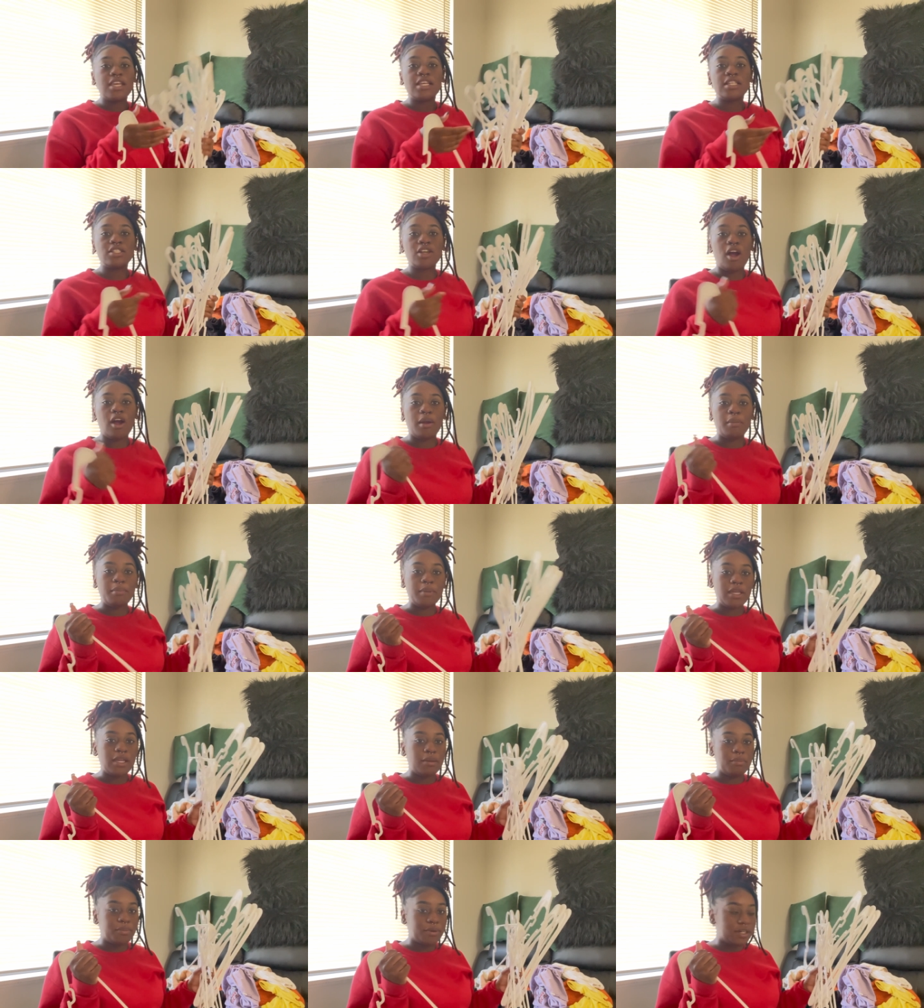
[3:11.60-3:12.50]
are
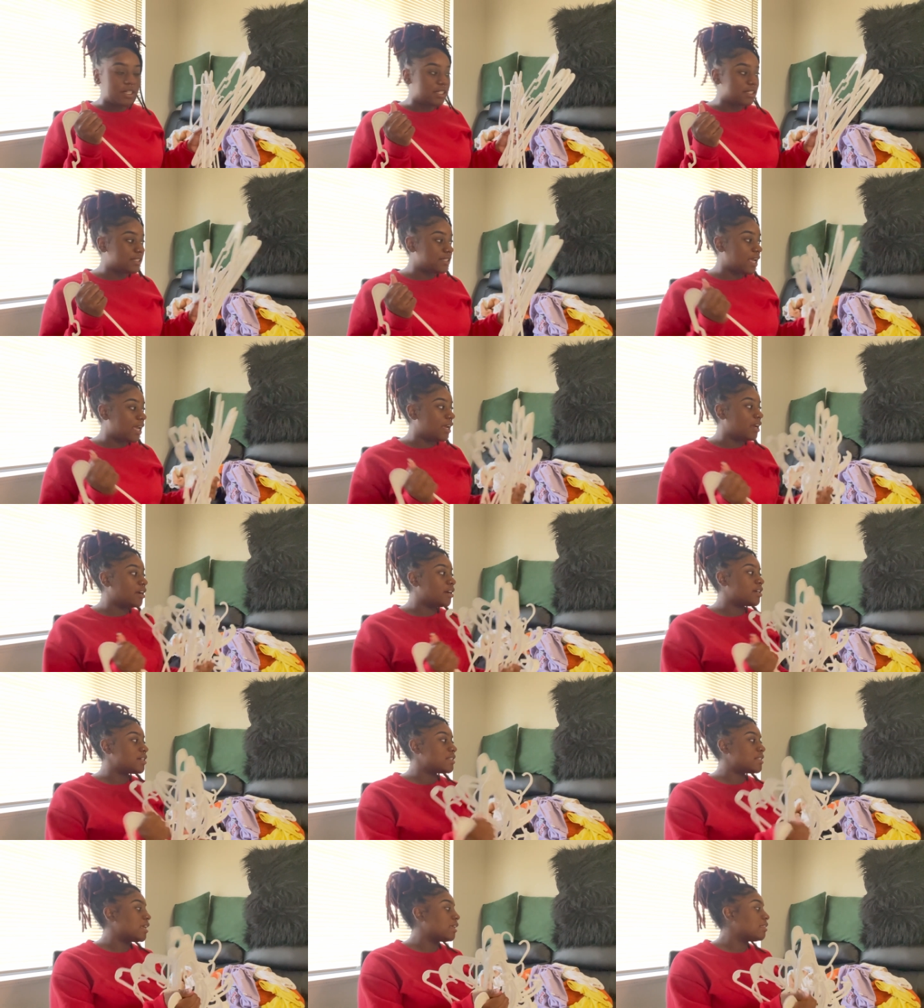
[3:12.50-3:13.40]
me and Brendan's
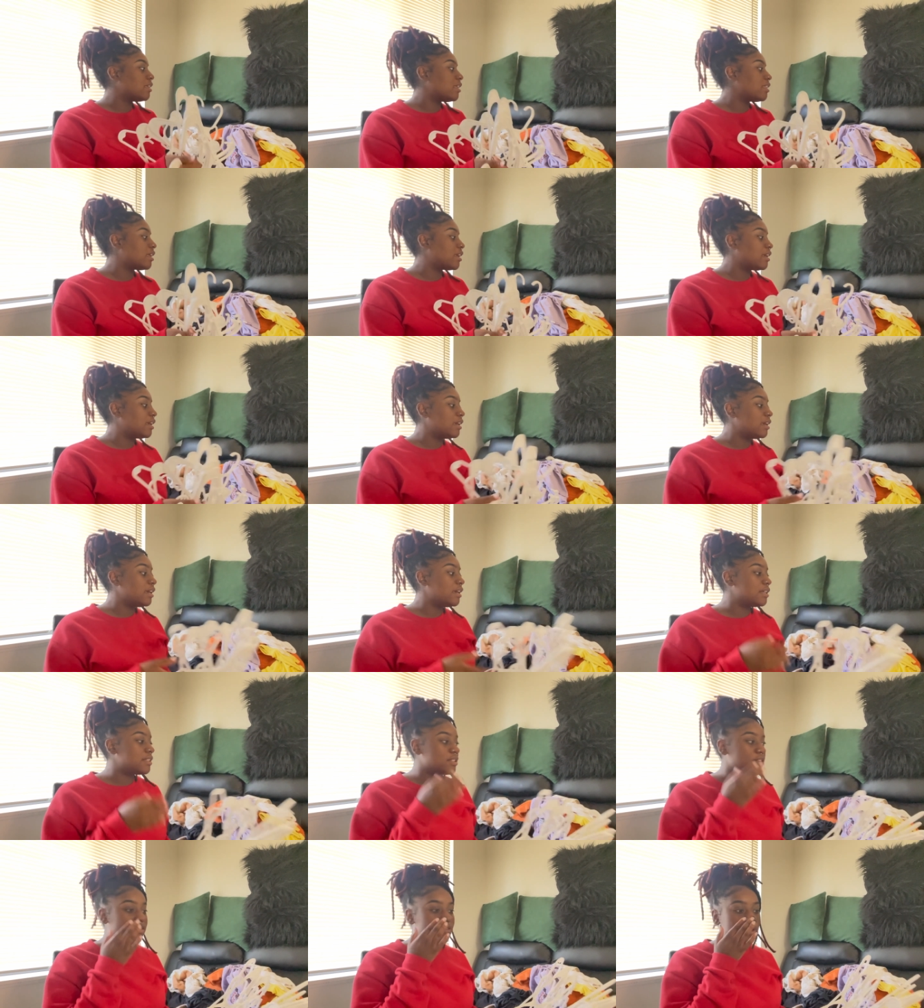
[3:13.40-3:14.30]
hangers, and then the
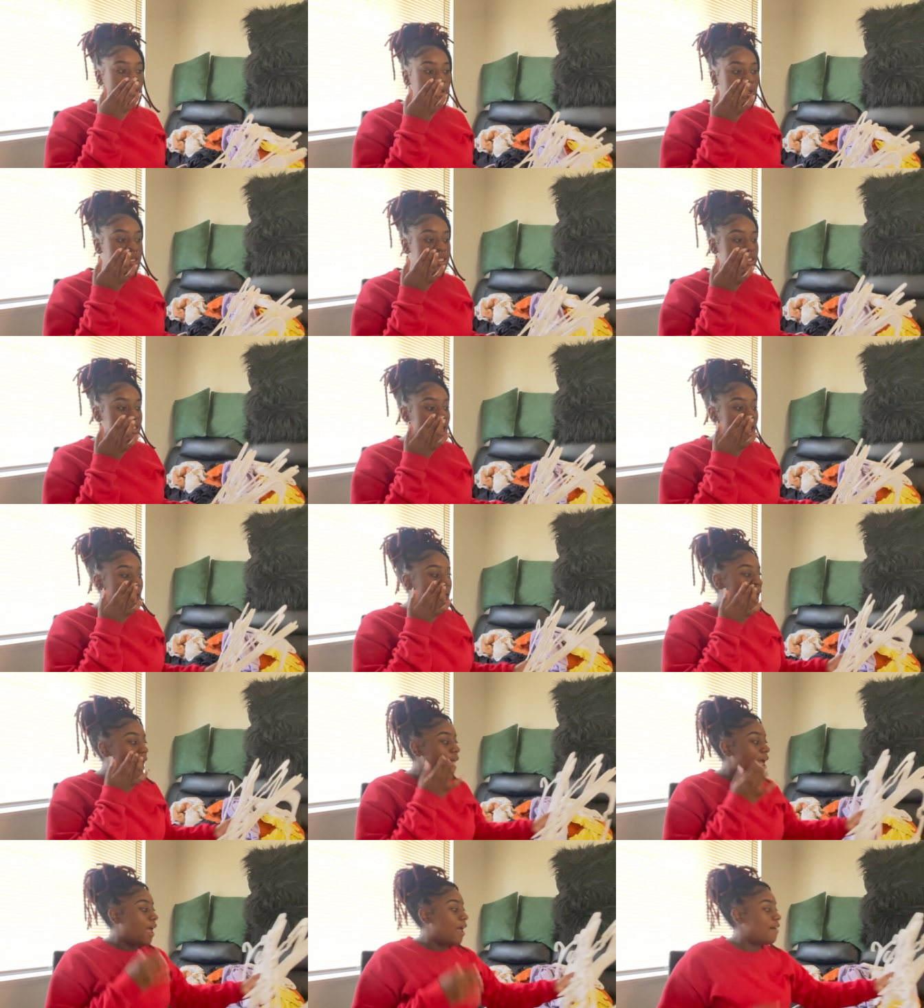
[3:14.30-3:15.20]
kids, of course,
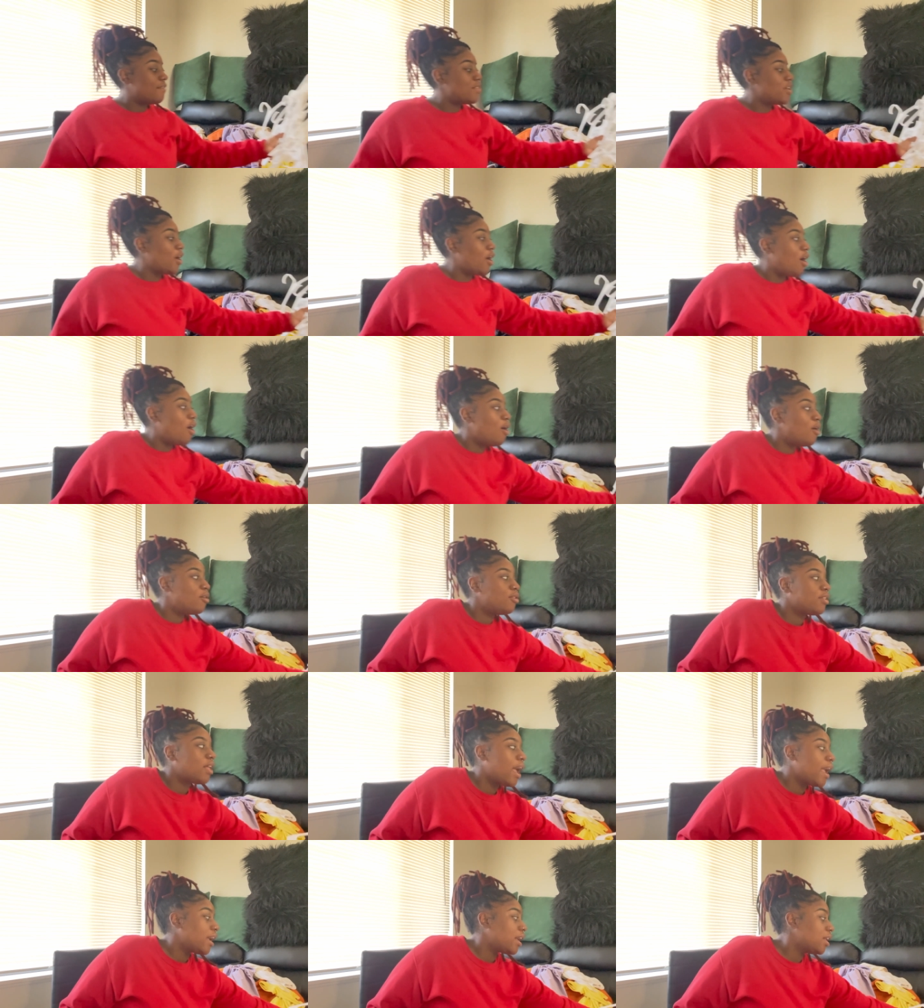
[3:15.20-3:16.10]
have their own,
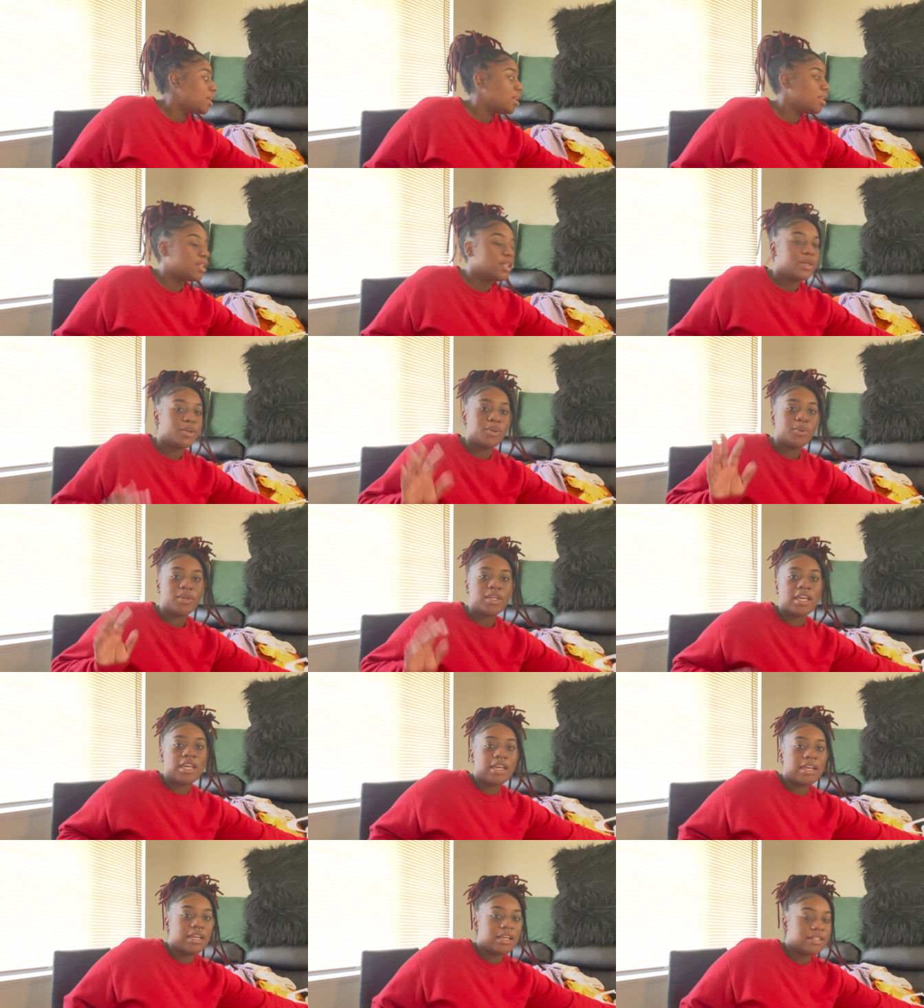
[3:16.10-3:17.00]
like, little
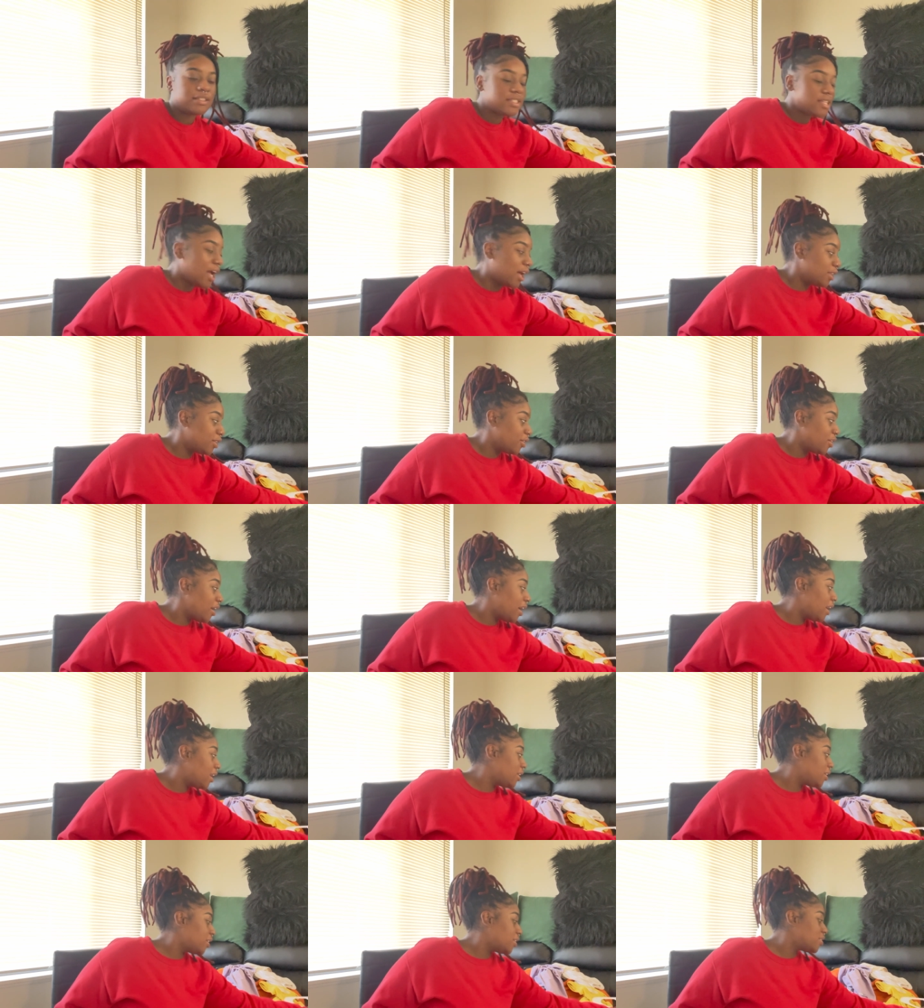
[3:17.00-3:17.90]
kid toddler
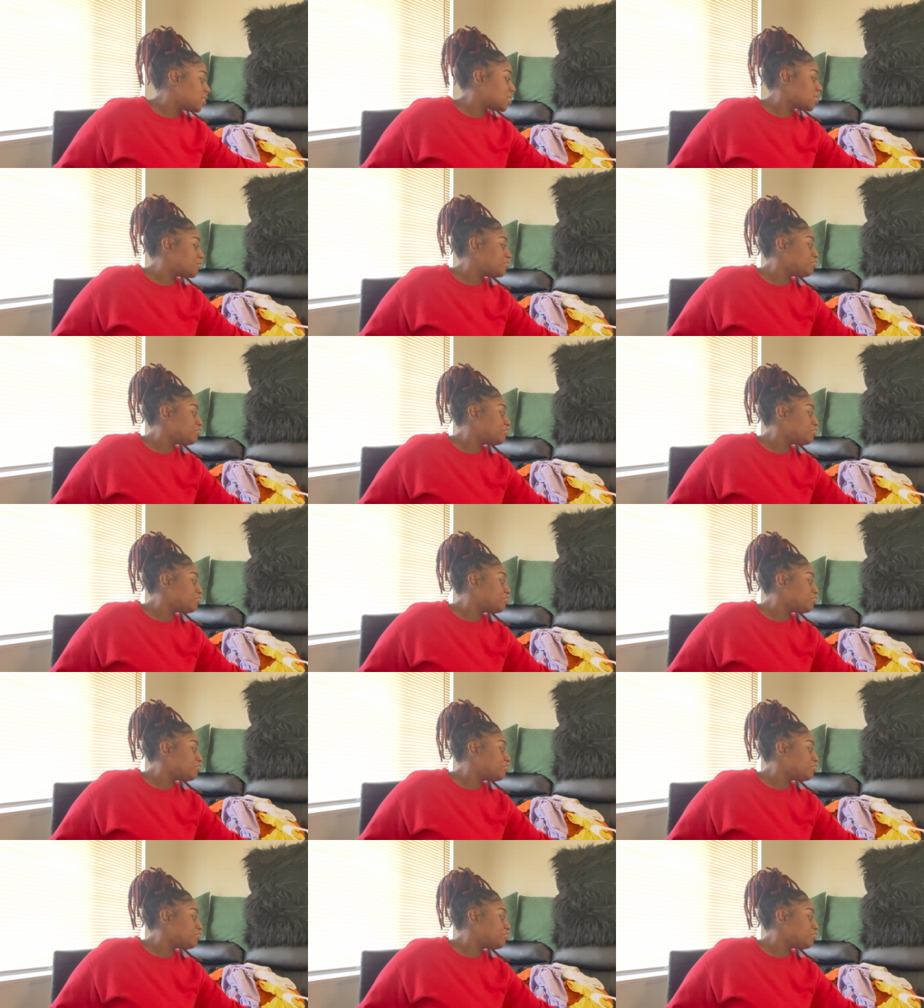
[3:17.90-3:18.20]
hangers.